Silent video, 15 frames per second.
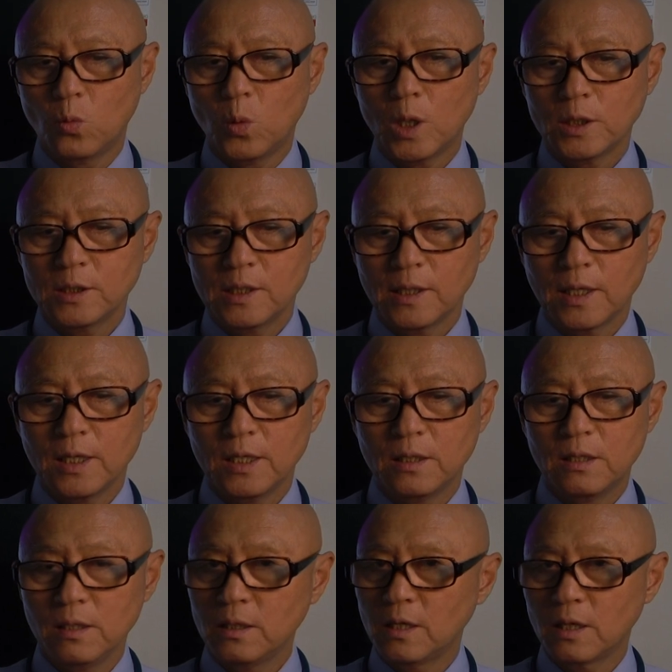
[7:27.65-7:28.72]
want
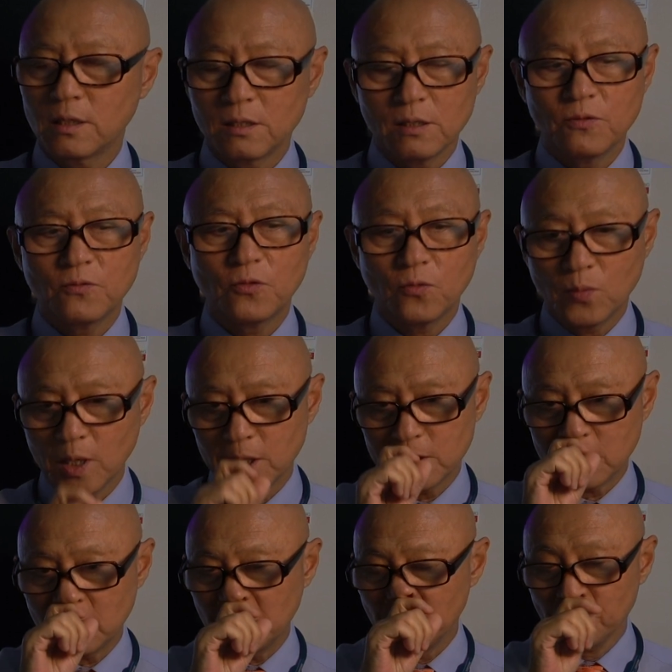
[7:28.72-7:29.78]
any detailed
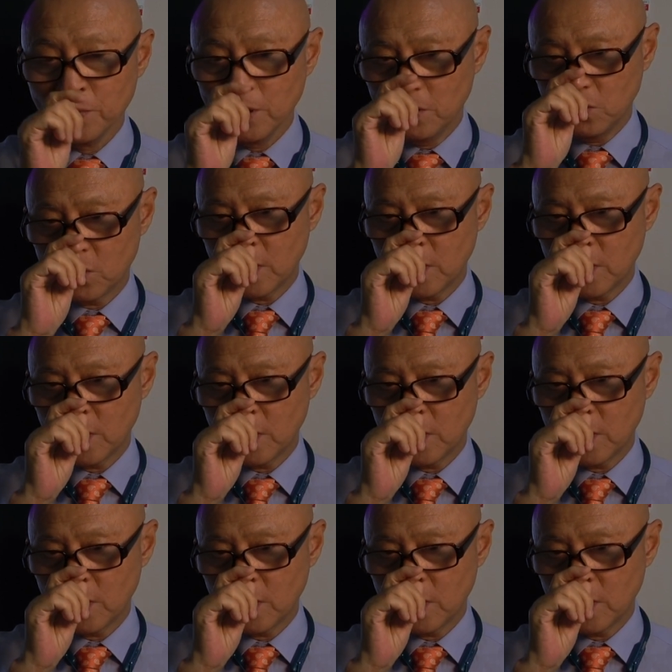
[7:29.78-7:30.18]
information, you